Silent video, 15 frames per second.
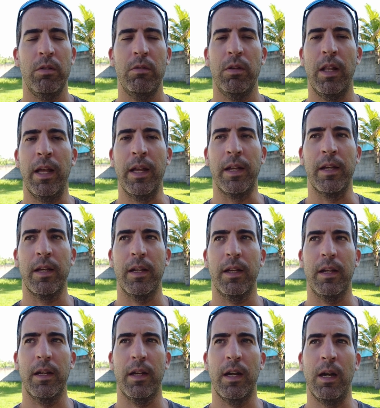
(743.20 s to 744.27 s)
Like
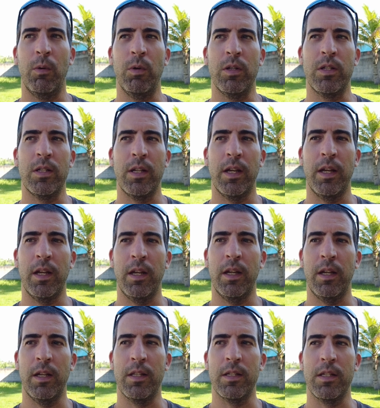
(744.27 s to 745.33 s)
I would say
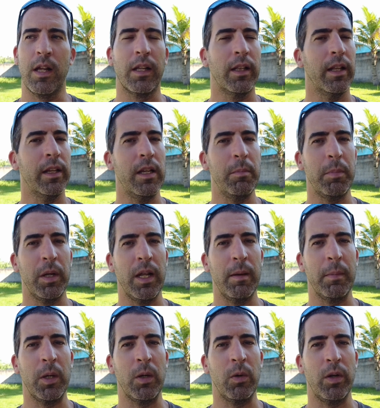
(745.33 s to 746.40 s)
it's not like
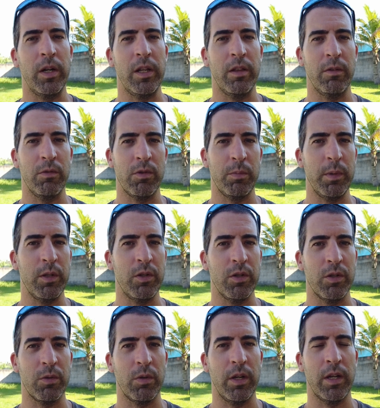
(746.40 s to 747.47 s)
Ipanema or any of those beaches.